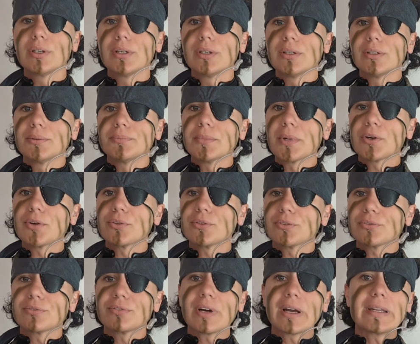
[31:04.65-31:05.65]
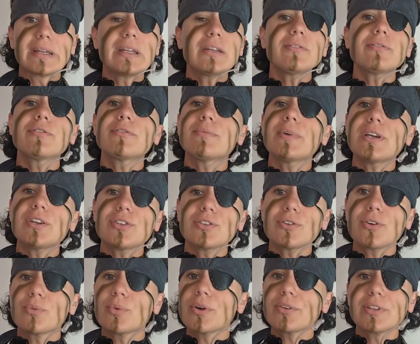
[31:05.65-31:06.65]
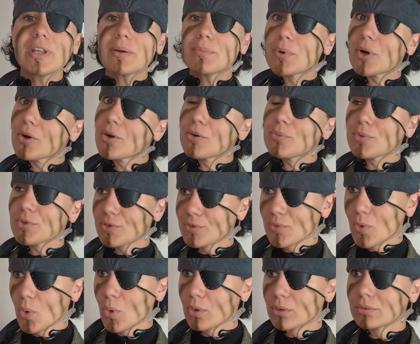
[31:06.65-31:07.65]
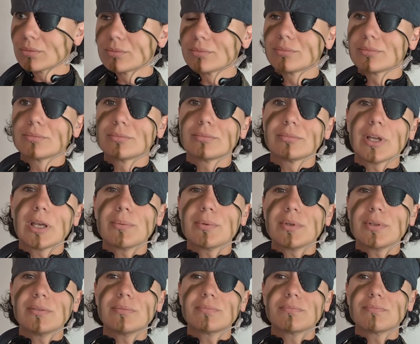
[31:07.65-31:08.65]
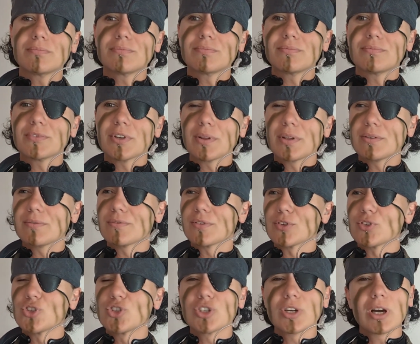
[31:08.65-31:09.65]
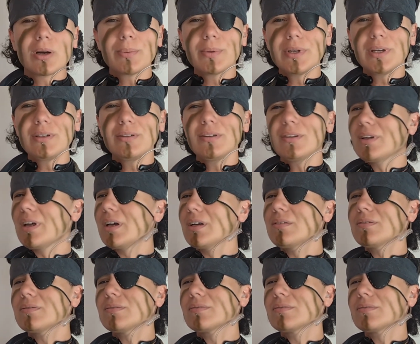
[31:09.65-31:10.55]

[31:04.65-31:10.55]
I could not find any information on what that pocket was for. Maybe something for sharpening the knife?